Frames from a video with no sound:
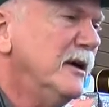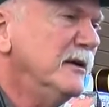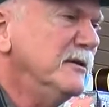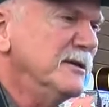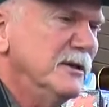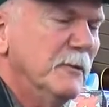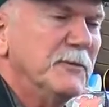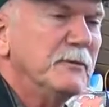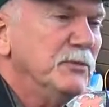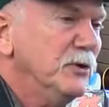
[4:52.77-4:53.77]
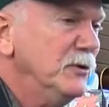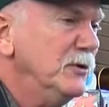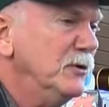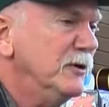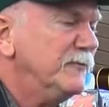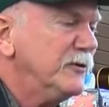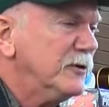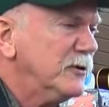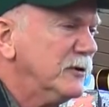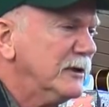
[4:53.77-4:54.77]
there's something
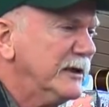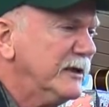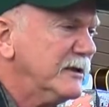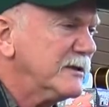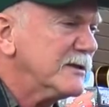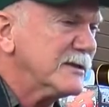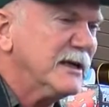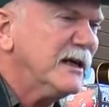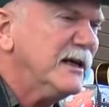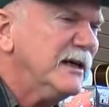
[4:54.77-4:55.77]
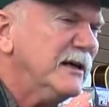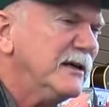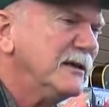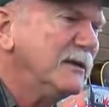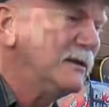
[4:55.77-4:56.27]
beautiful inside.